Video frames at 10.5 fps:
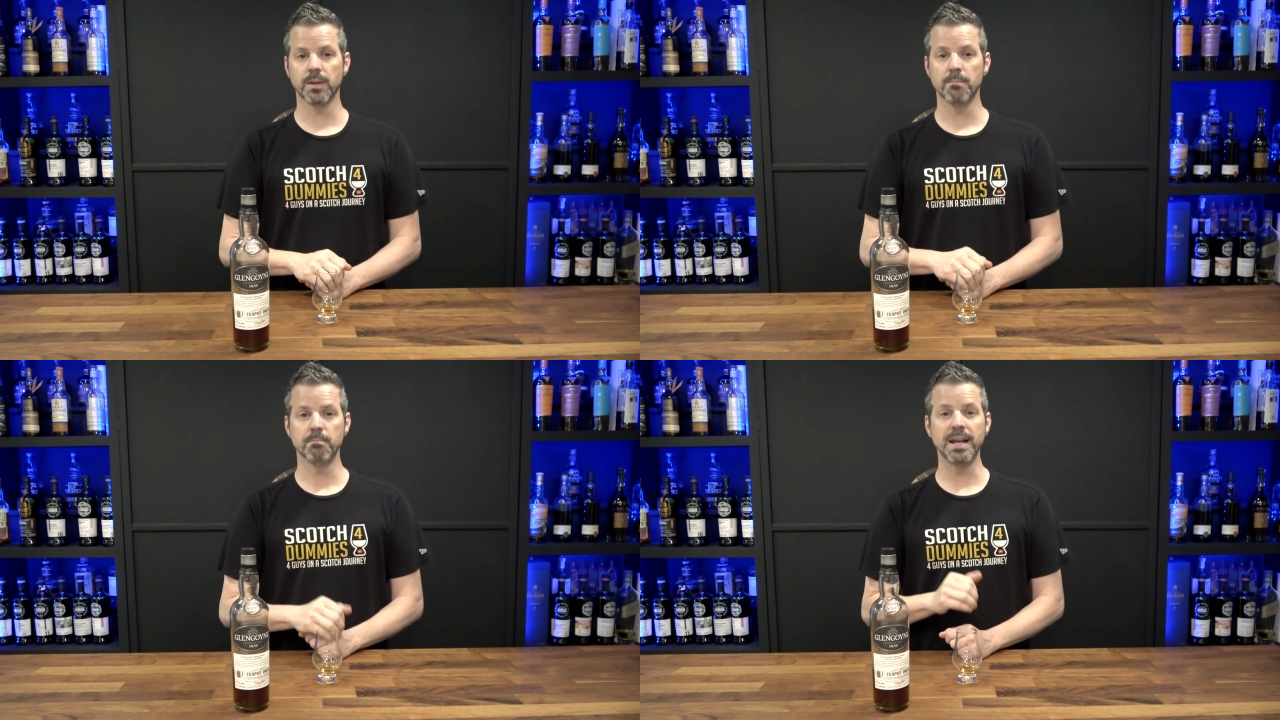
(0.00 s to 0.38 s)

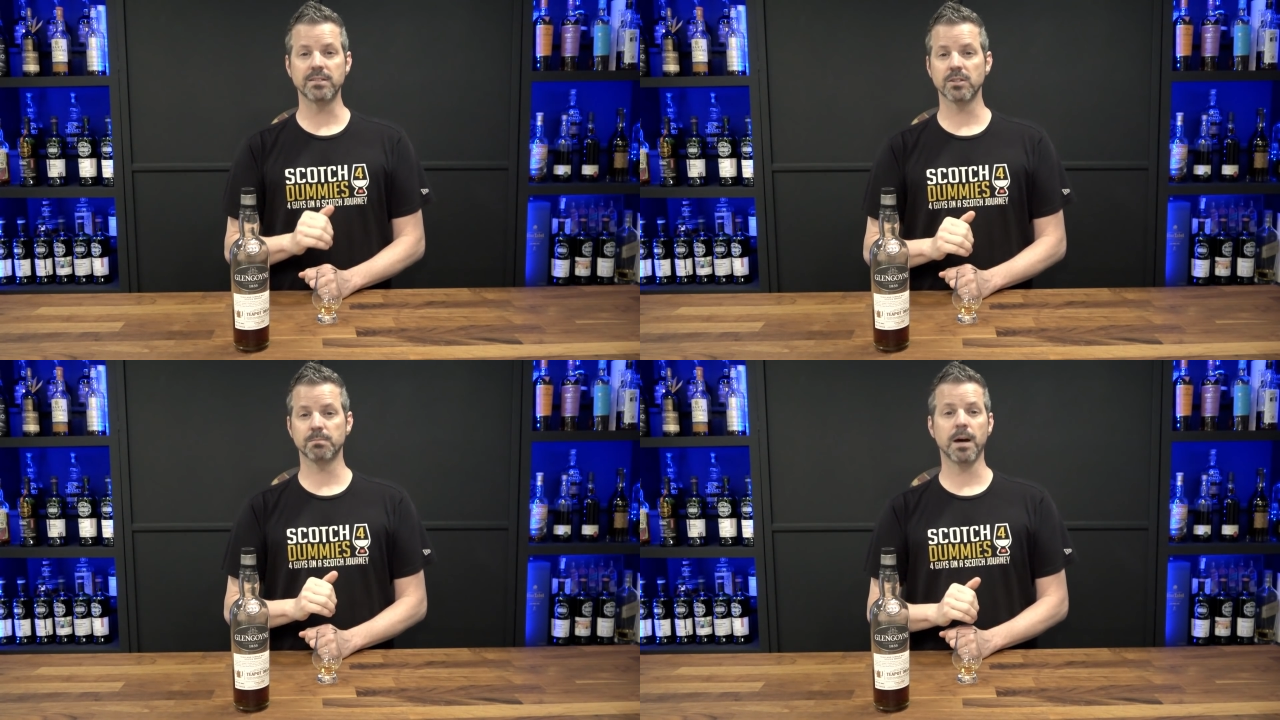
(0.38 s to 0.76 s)
makes
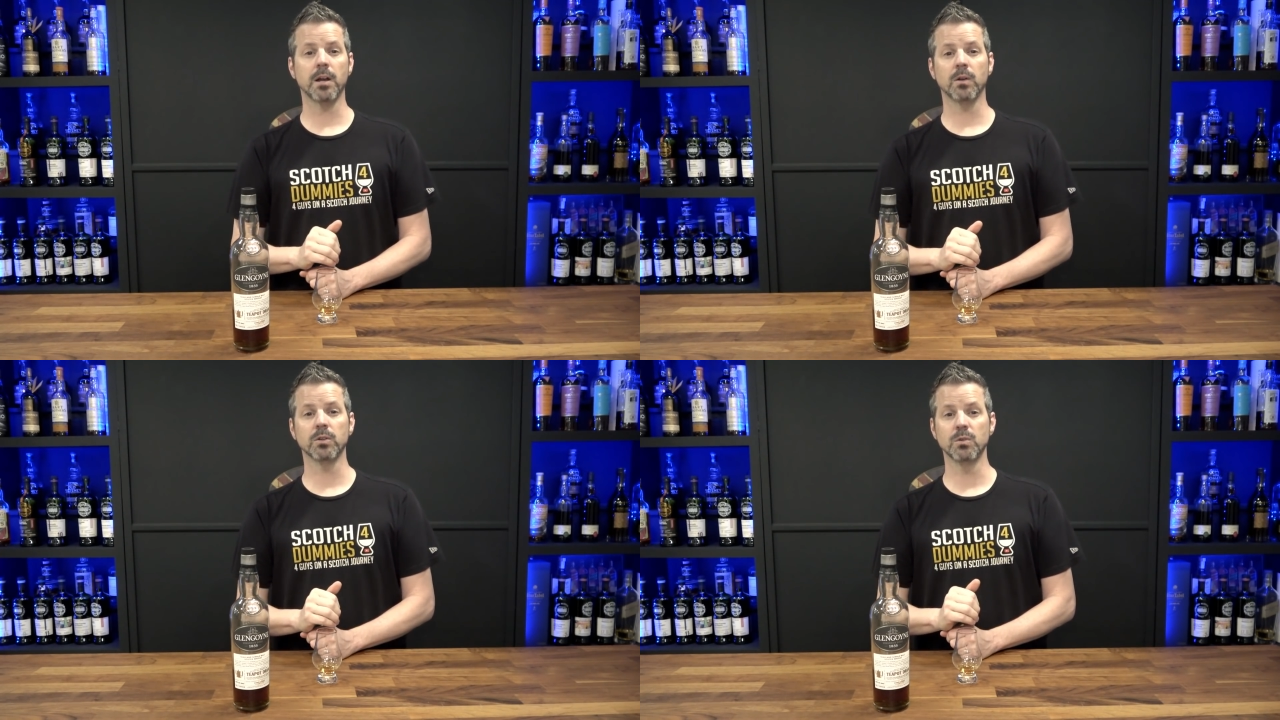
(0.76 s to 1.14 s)
this
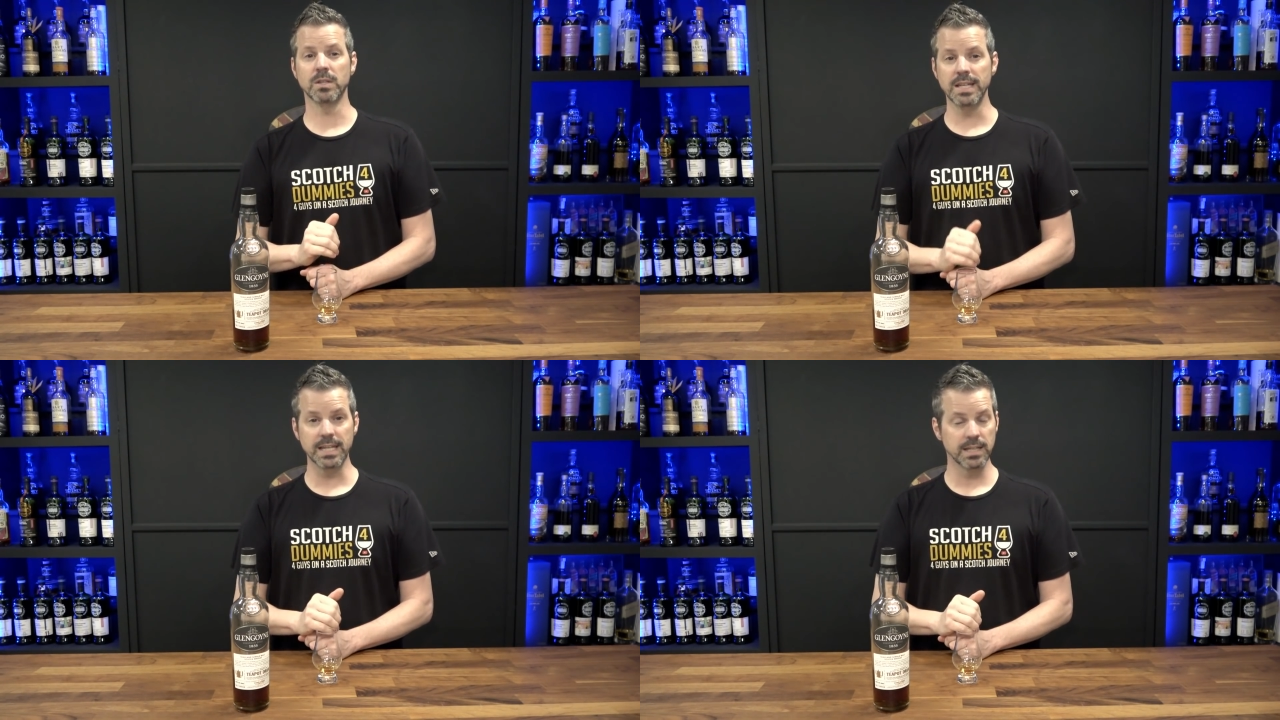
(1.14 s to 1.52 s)
bottle
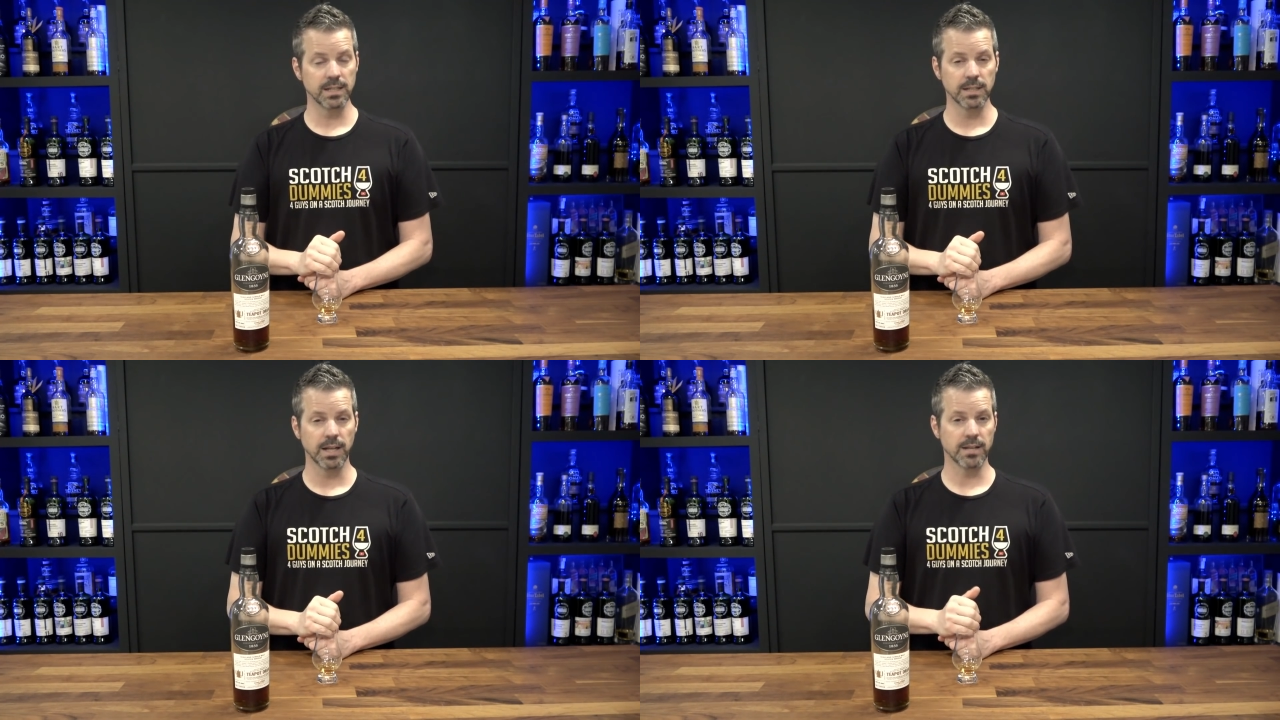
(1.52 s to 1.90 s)
unique
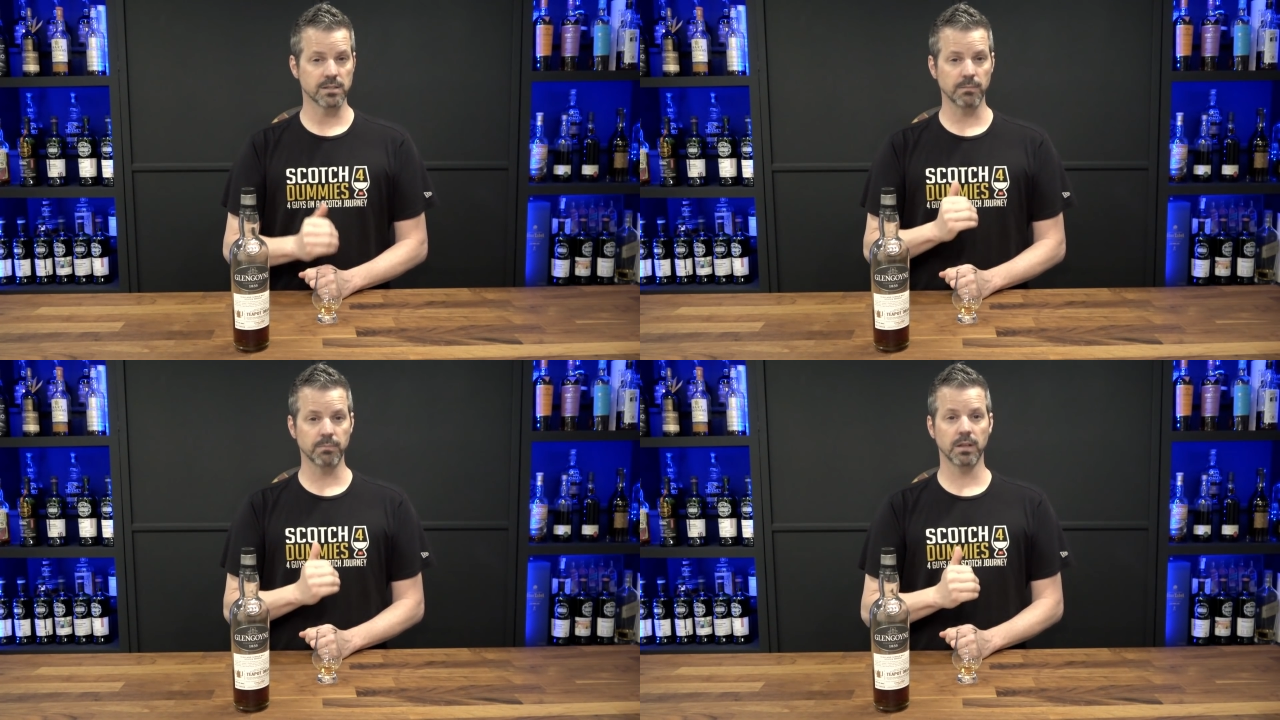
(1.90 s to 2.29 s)
and
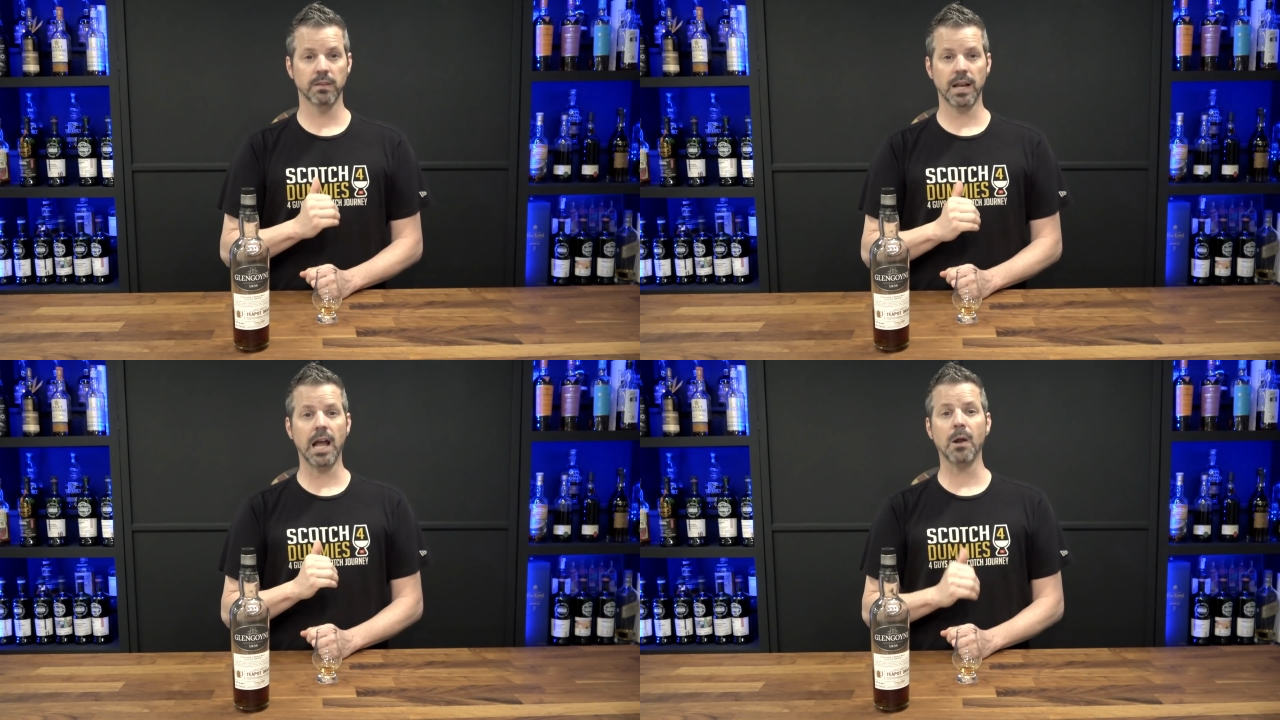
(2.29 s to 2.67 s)
something
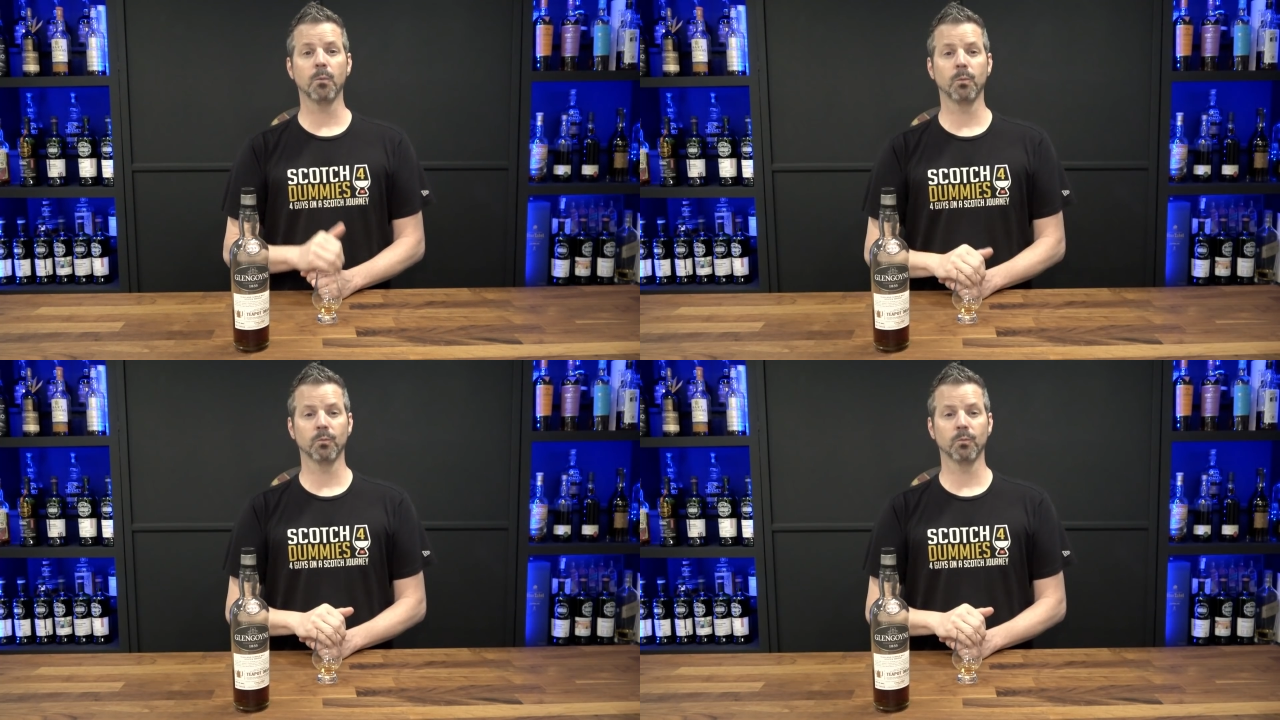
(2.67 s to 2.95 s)
that I